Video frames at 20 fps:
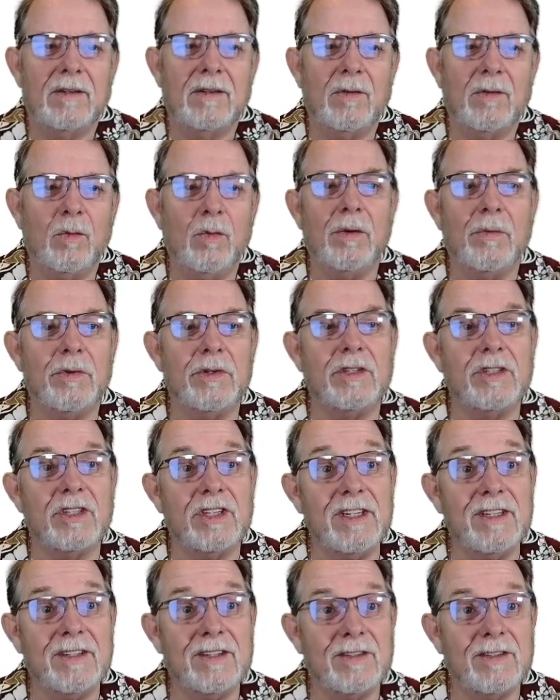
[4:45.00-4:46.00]
what would
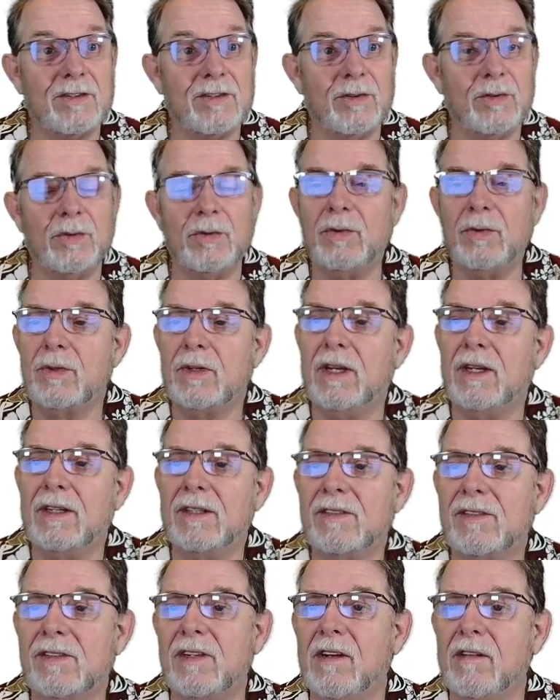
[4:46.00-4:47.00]
Jesus do kind of
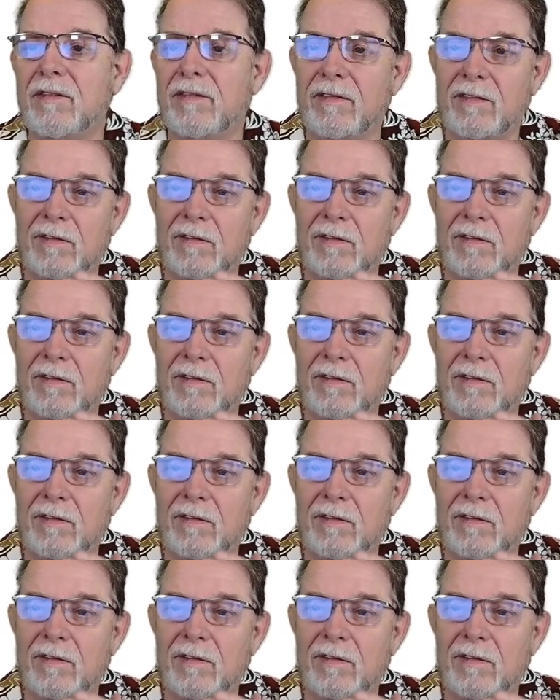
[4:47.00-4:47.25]
stuff.